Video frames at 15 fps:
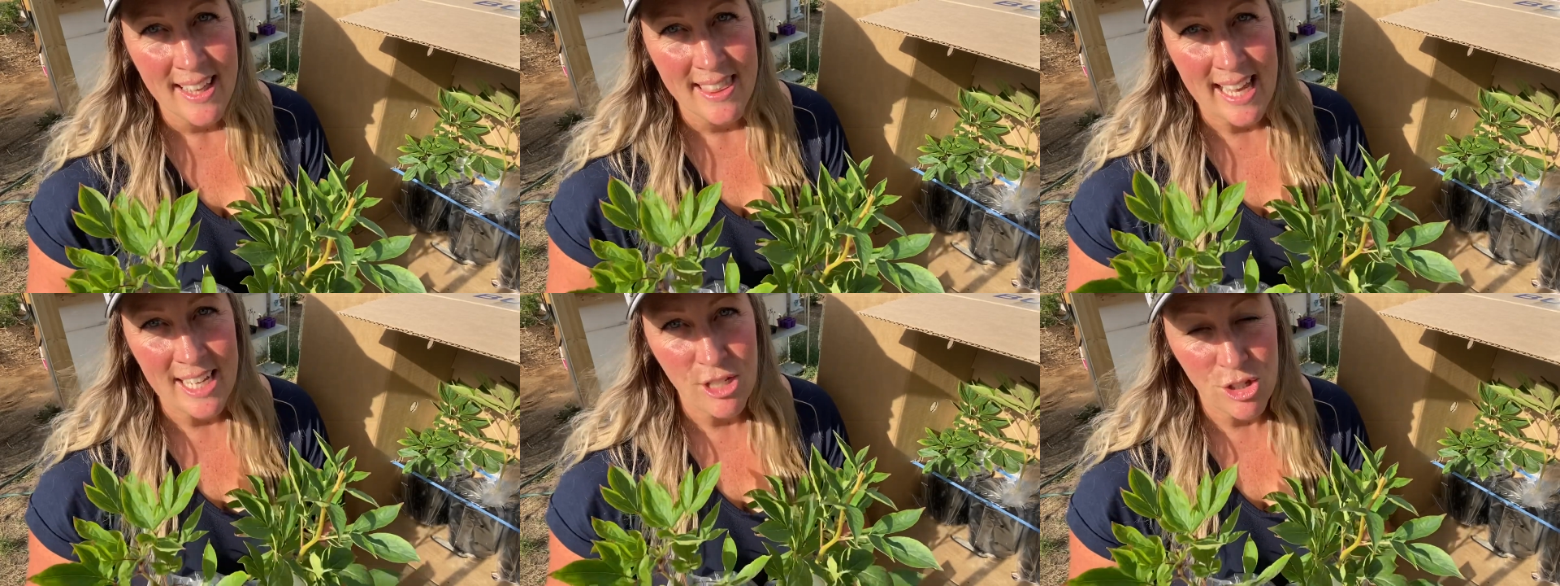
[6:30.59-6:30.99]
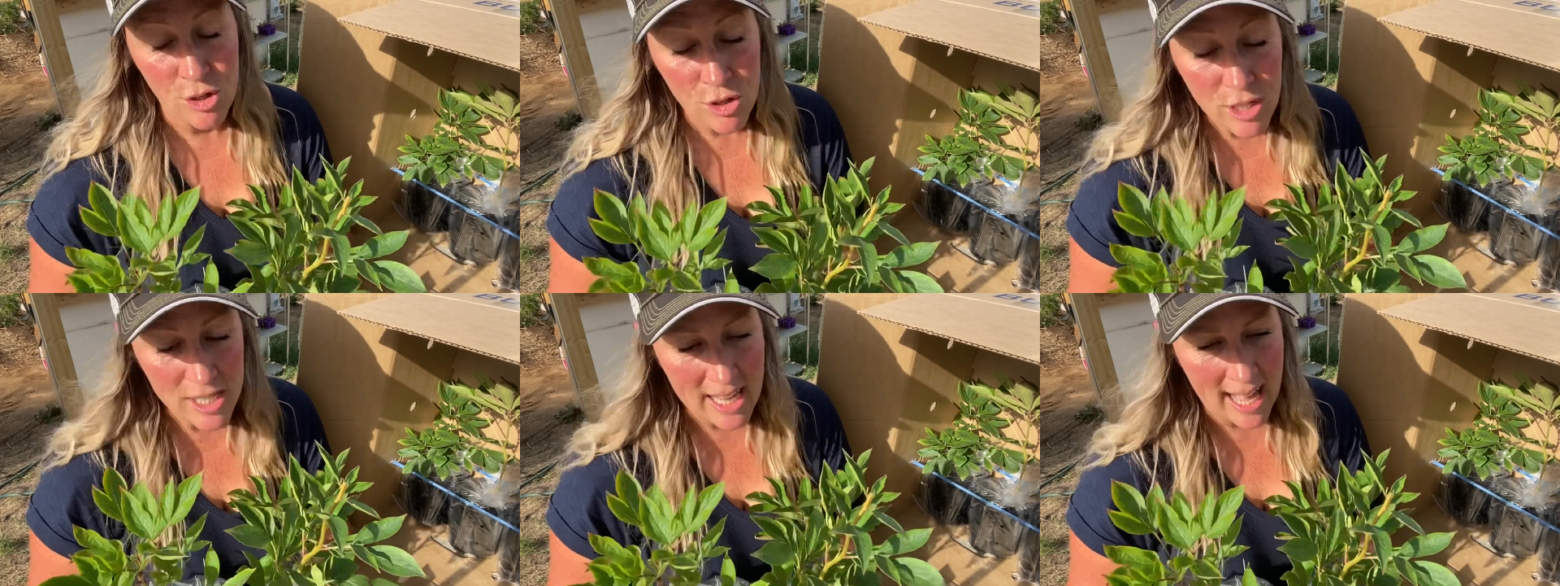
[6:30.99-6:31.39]
they
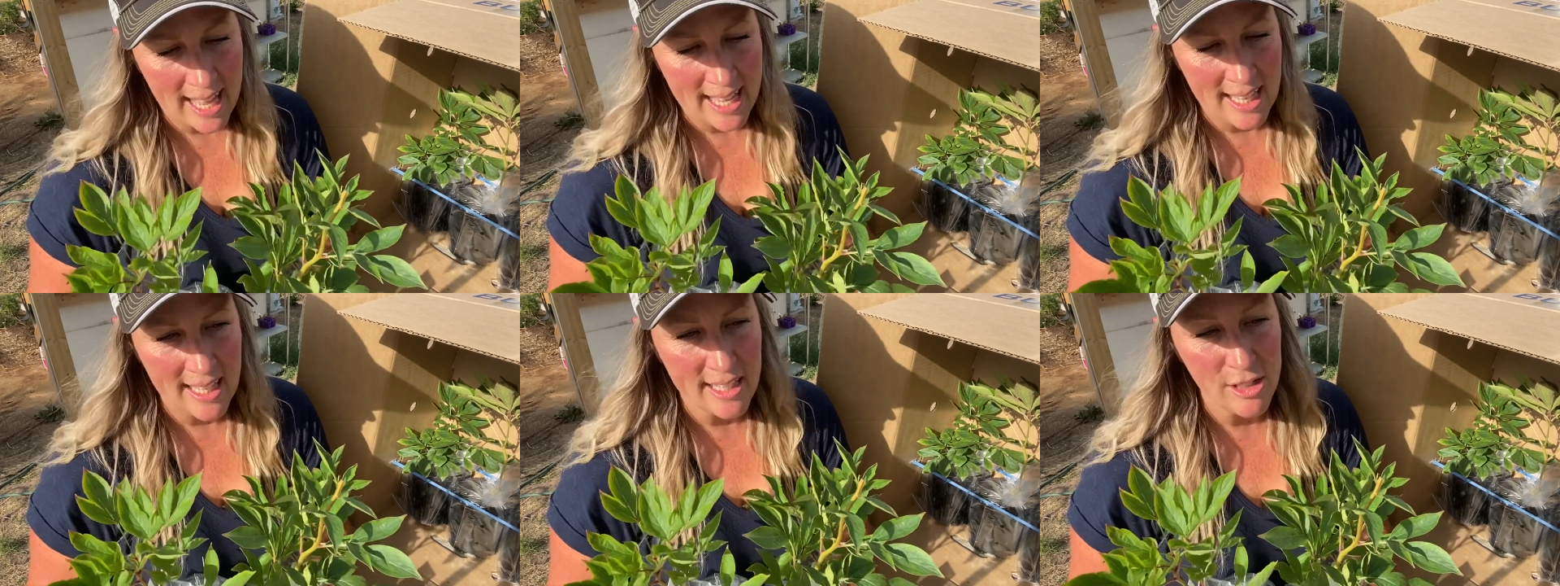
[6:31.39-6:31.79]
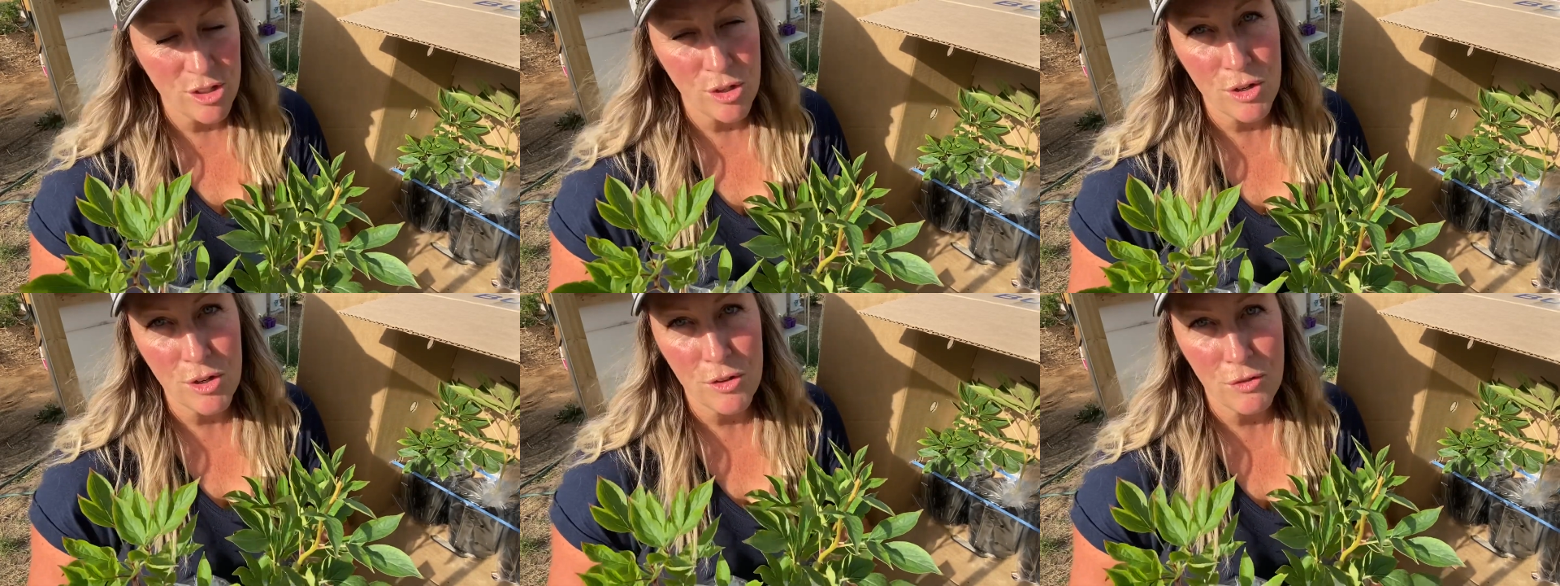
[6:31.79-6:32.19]
do take
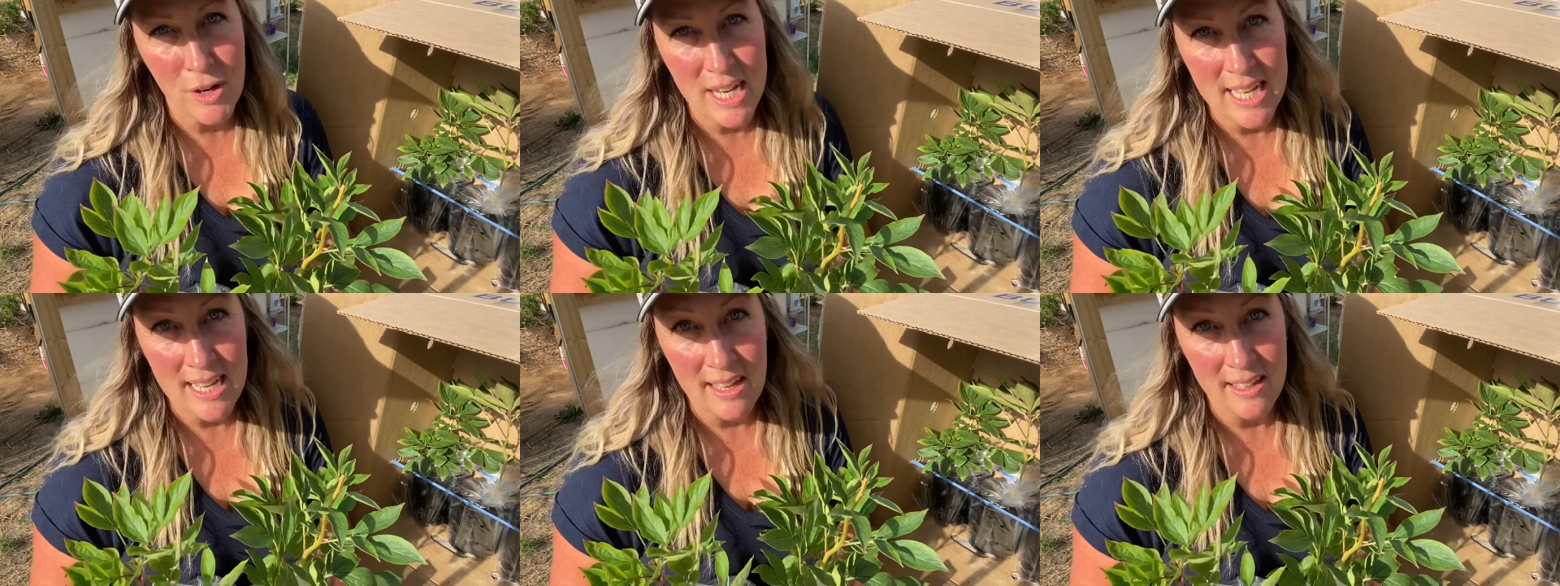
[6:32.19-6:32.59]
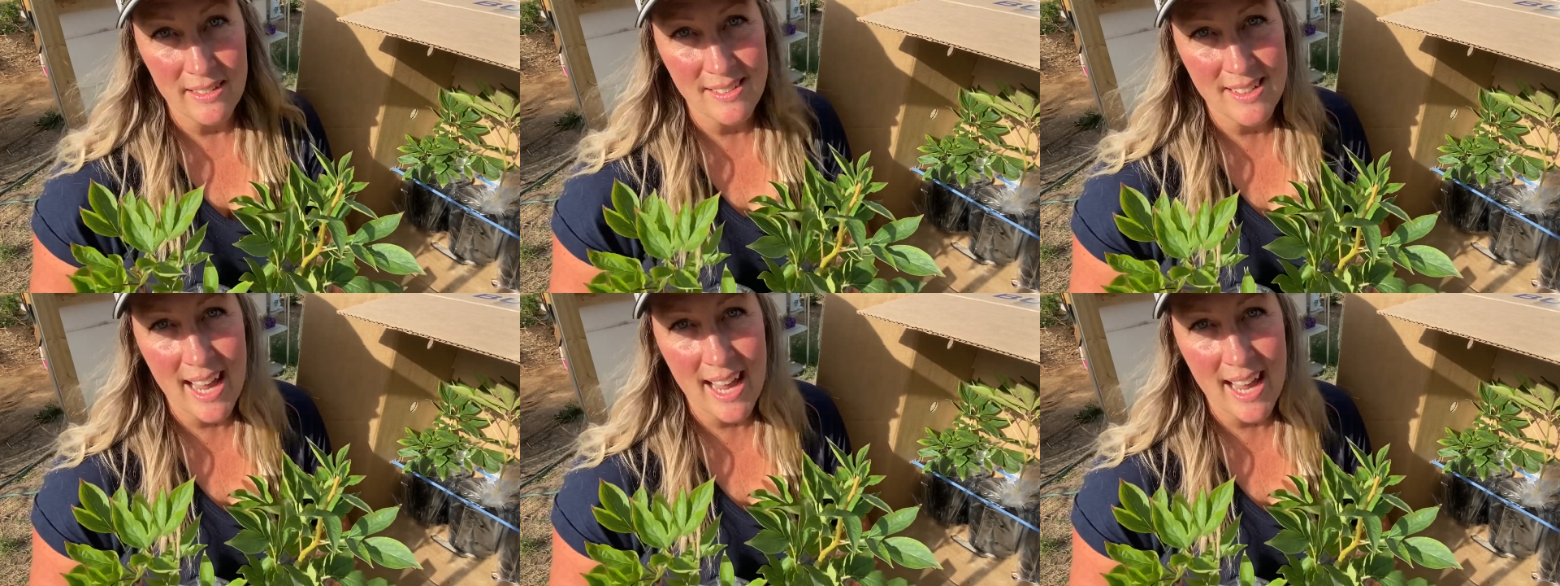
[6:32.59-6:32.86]
2 to 3 years